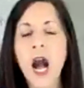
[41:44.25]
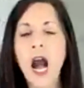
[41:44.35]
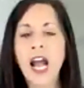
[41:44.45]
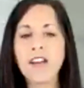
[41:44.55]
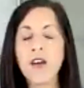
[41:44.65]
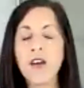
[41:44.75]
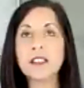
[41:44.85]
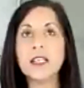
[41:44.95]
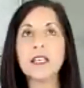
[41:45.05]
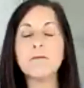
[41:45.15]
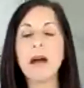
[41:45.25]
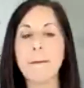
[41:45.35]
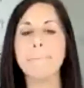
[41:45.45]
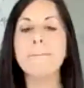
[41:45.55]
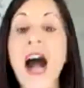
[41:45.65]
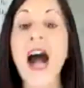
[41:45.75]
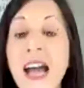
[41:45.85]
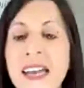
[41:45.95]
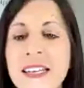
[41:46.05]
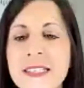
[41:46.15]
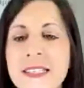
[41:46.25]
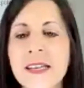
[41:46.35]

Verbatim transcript: I felt it in my mind.